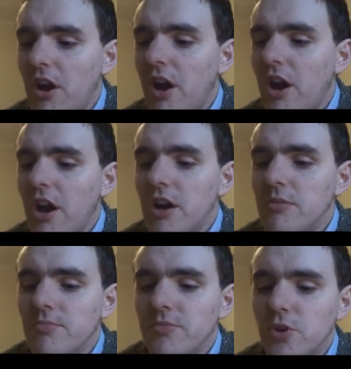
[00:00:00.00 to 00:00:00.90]

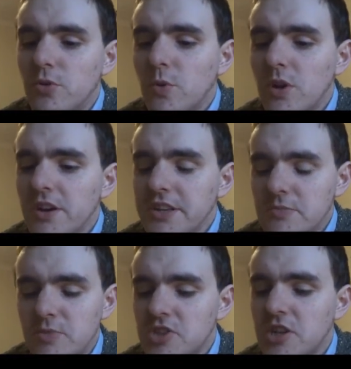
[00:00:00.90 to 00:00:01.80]
Um, not all light,
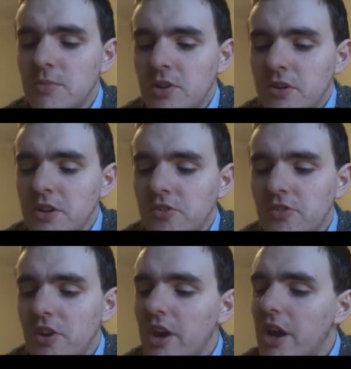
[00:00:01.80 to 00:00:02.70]
but some light,
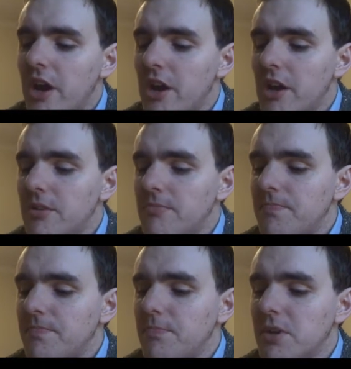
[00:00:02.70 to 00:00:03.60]

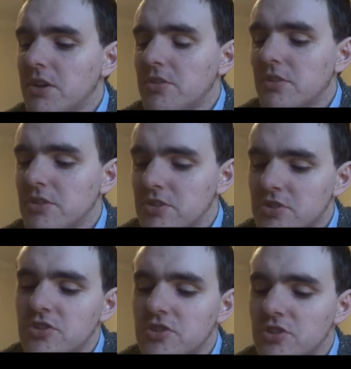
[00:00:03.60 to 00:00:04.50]
um,
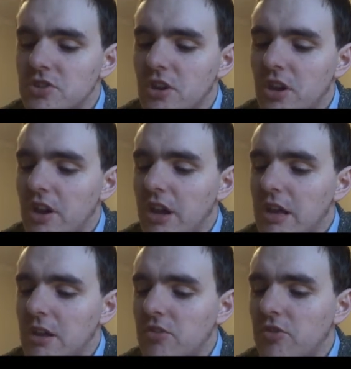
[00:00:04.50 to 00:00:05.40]
because
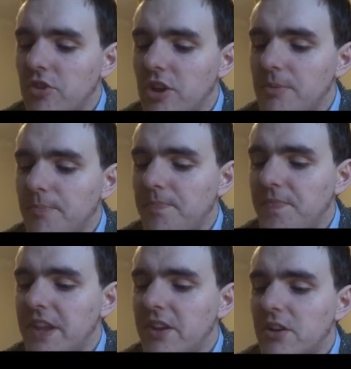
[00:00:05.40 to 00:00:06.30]
it um,
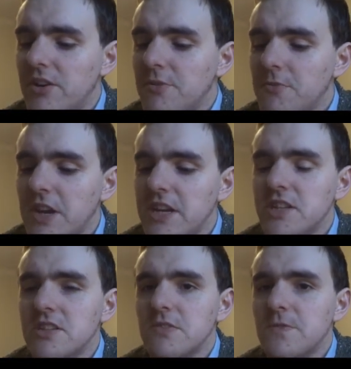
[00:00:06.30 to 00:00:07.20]
it kind of fades,